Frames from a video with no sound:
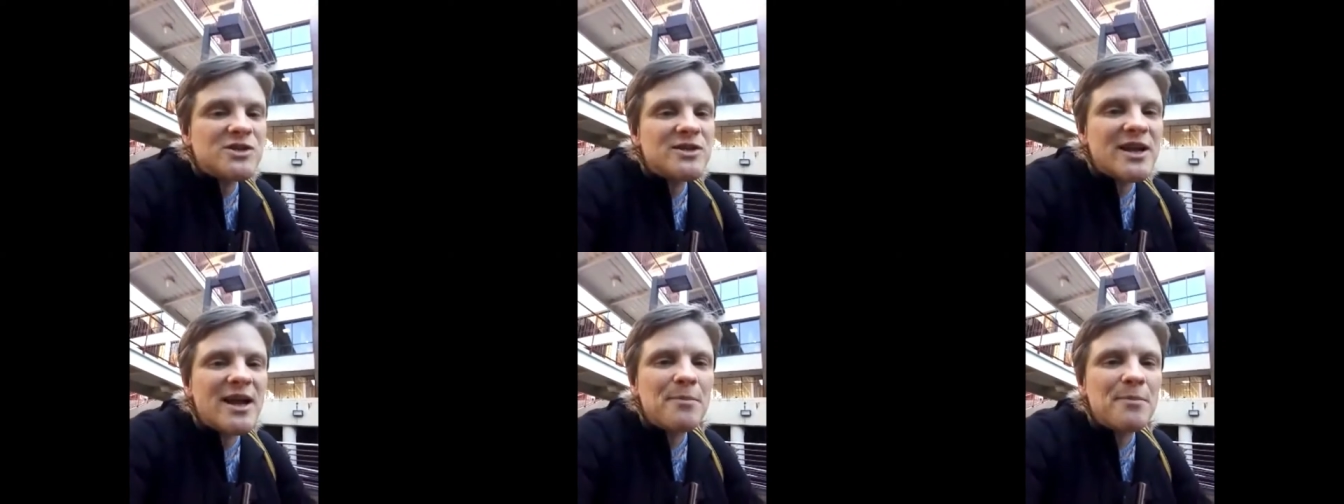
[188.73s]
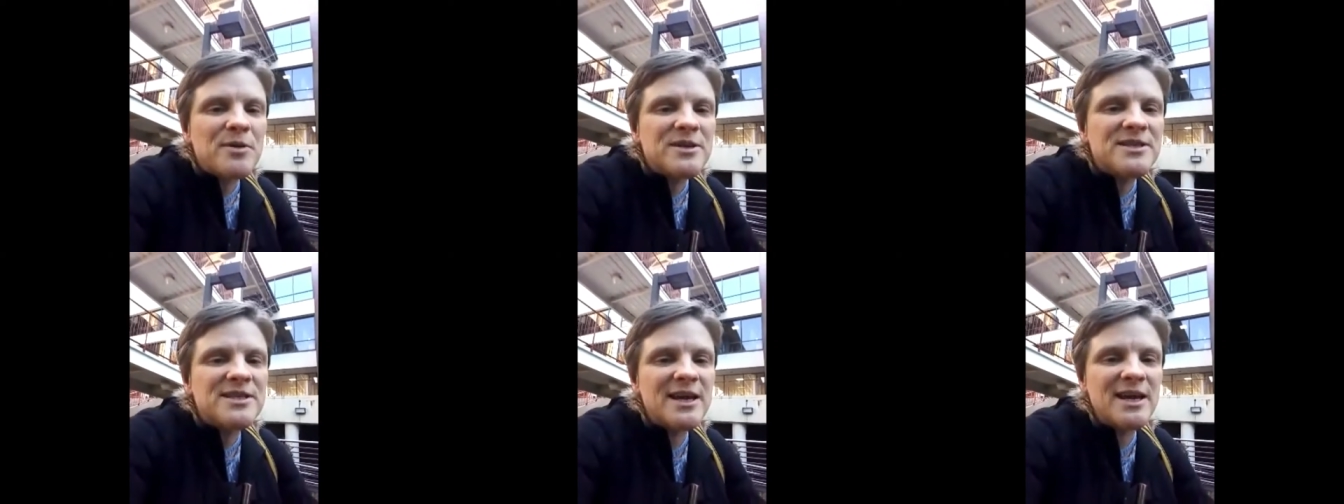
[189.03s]

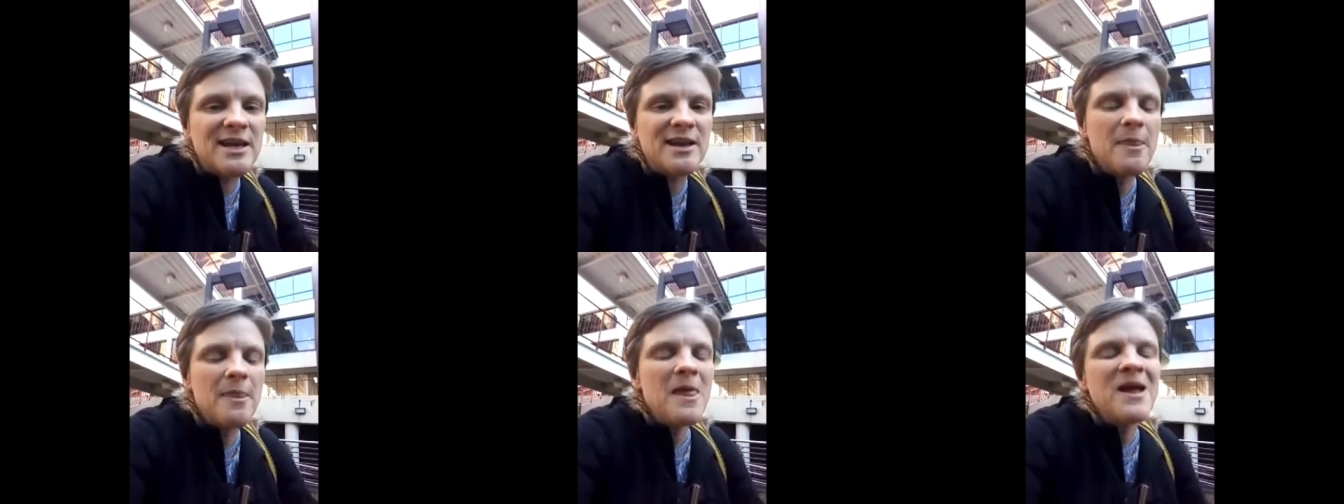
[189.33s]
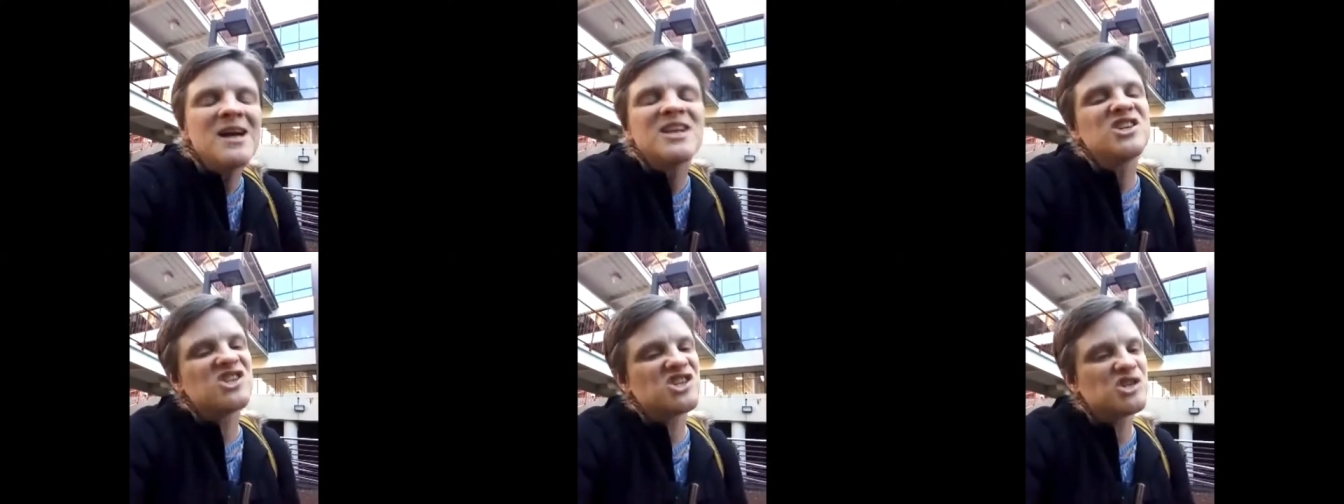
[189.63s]
Stapleton
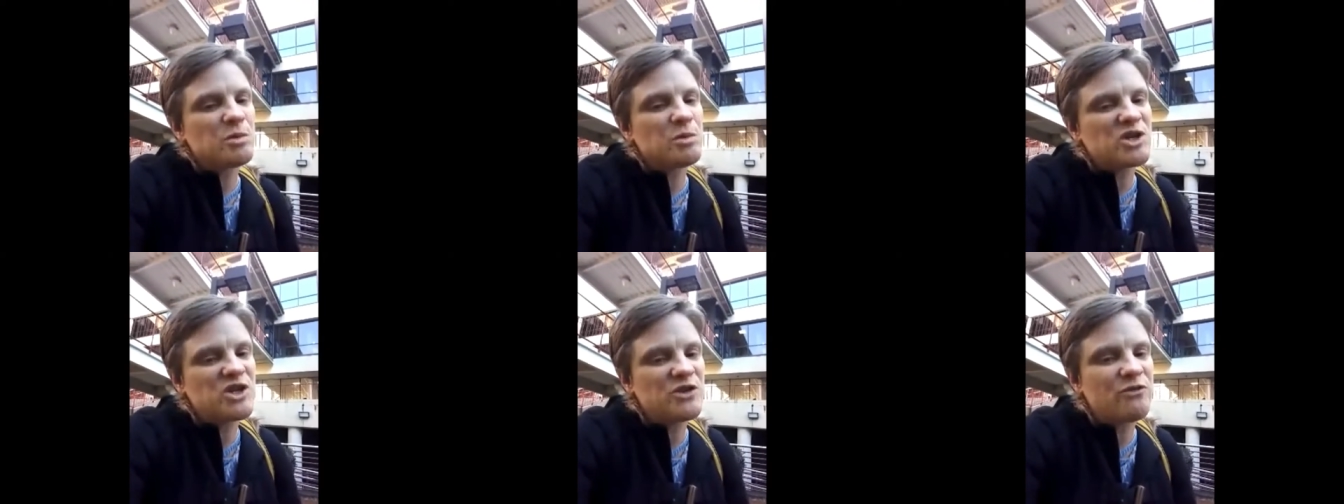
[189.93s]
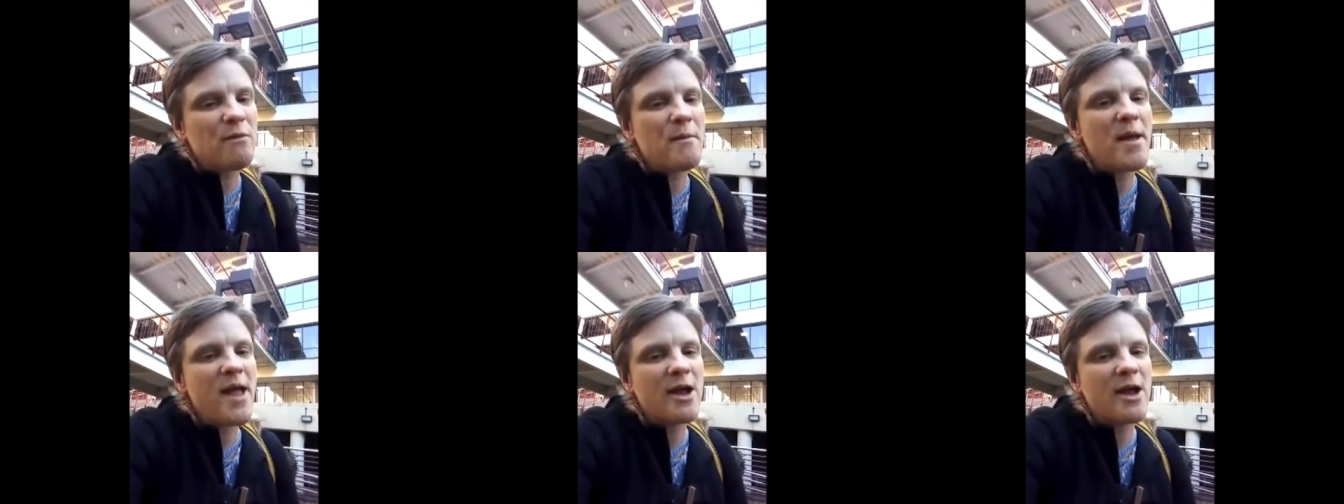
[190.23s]
to switch
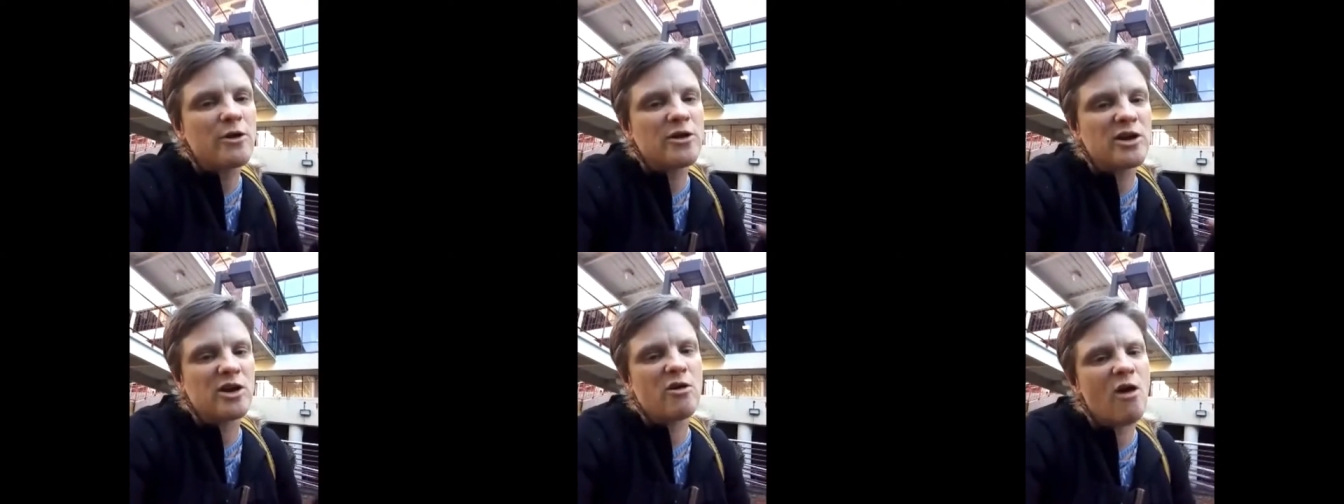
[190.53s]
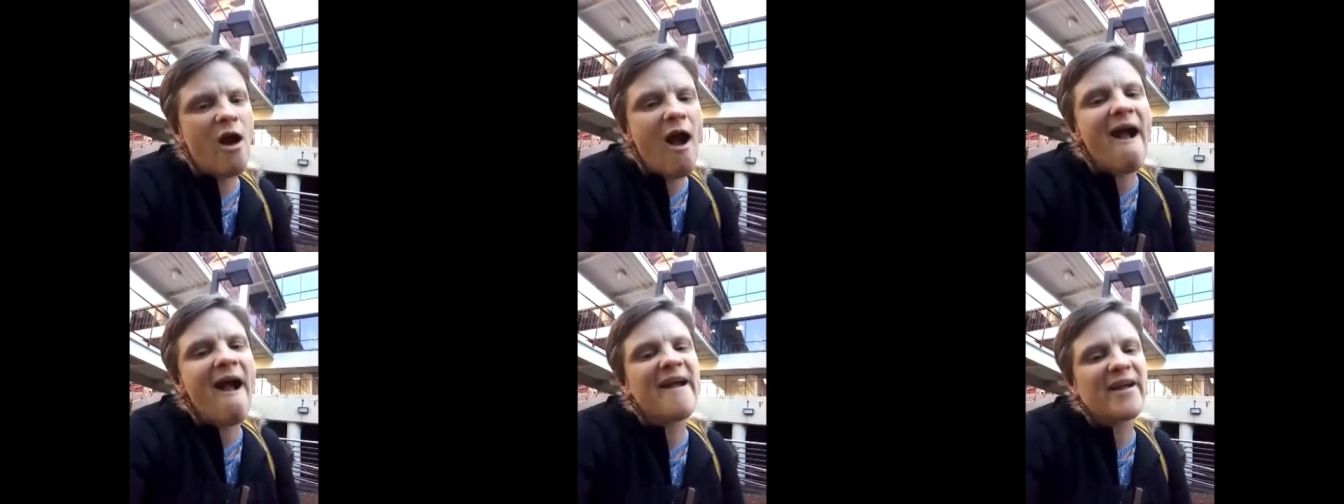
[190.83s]
from anger to
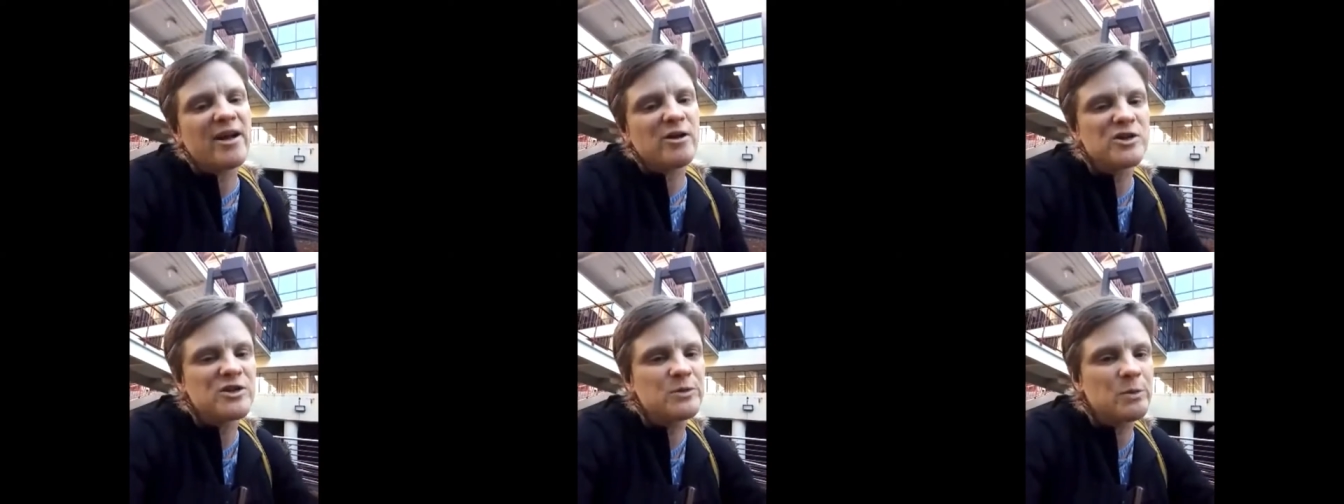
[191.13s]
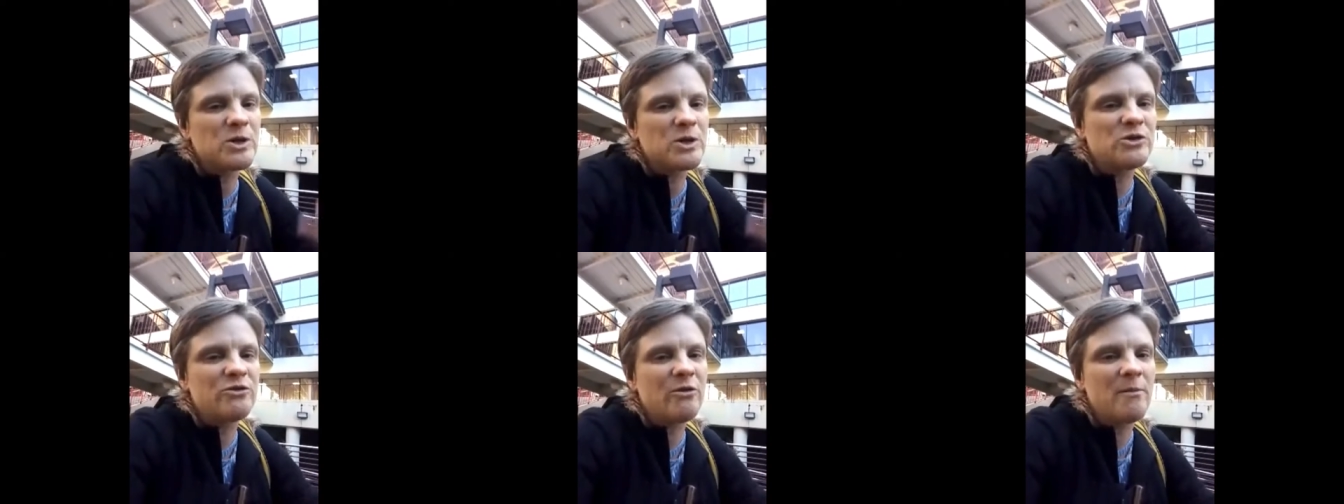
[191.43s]
crying or
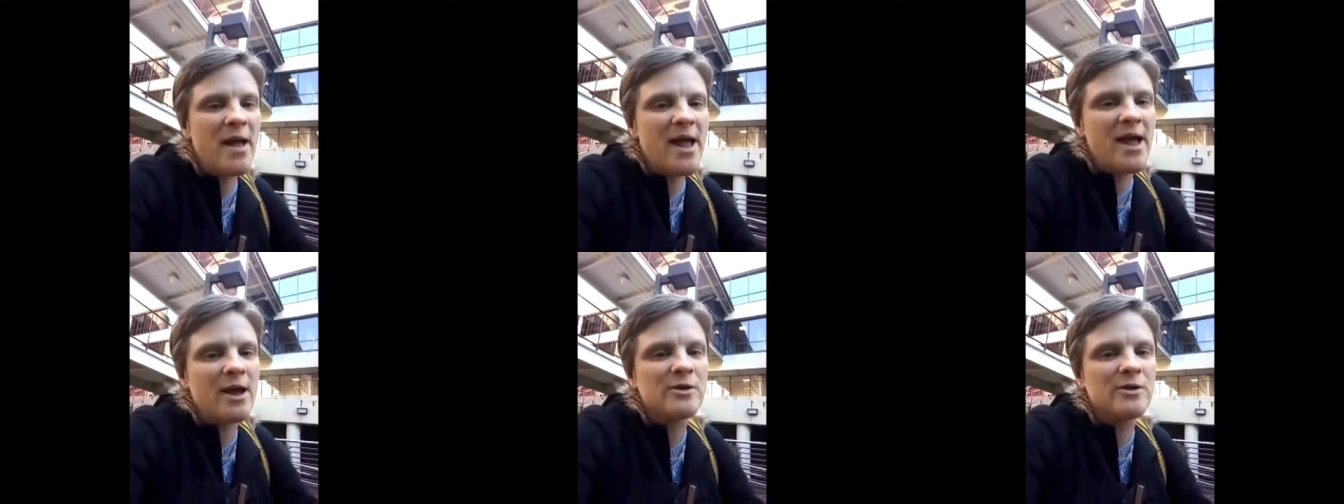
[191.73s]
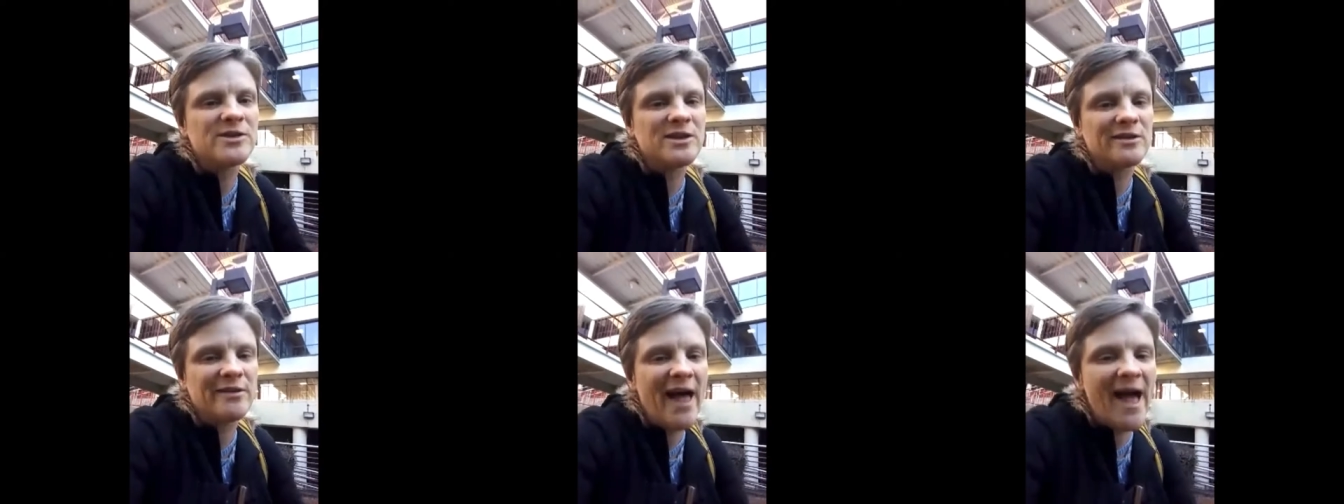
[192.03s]
switch from
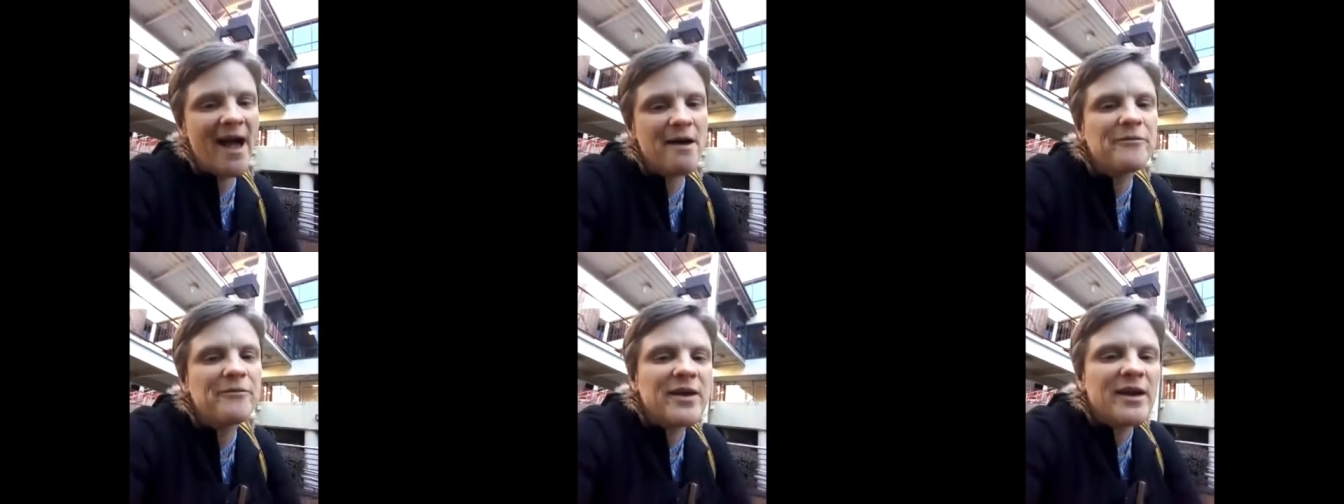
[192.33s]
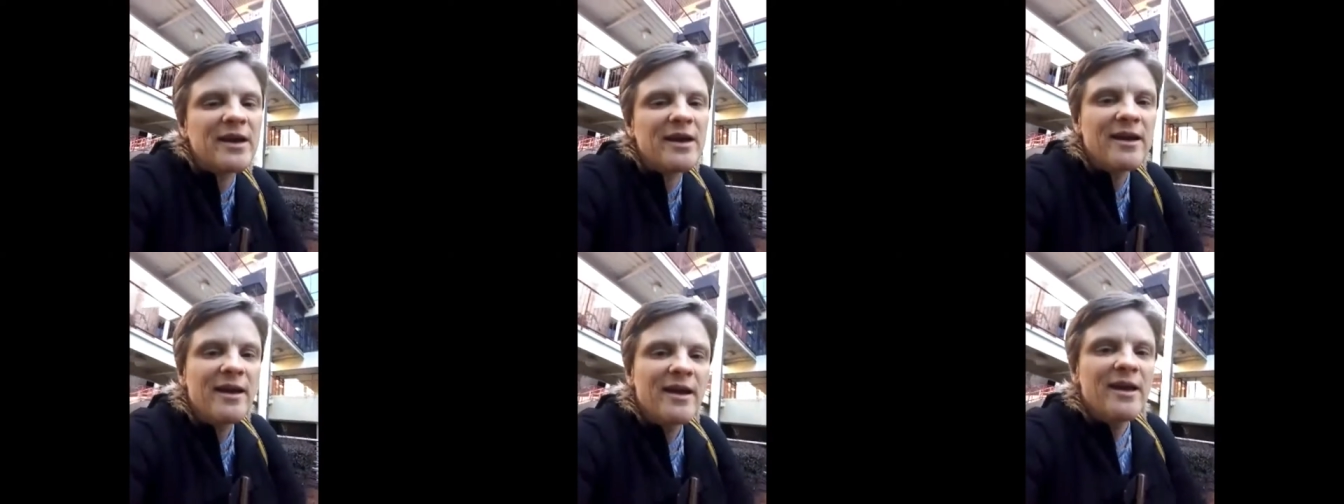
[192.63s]
anger to
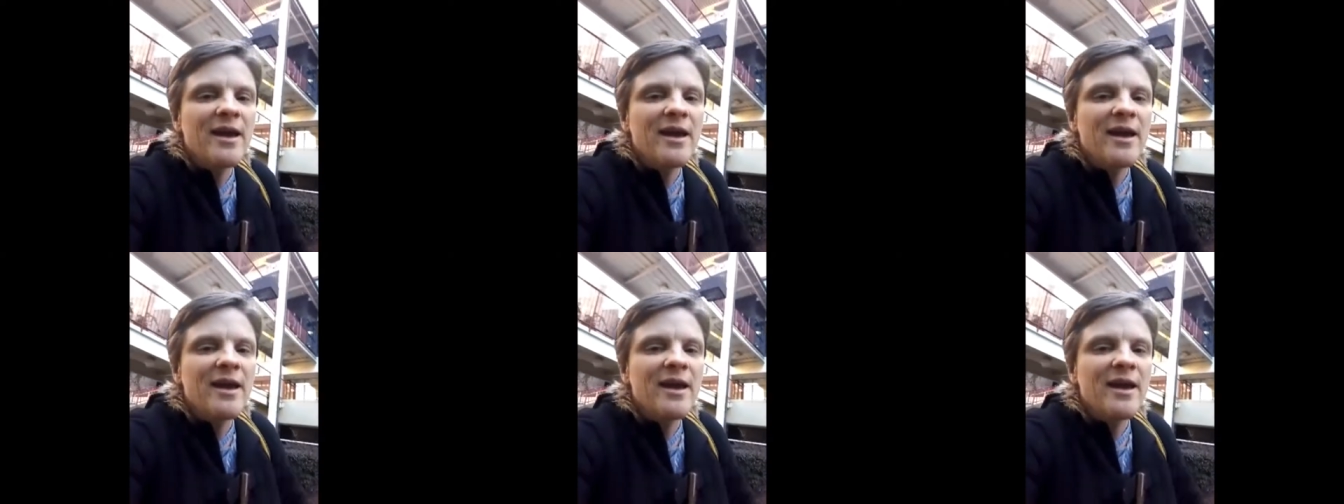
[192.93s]
laughing.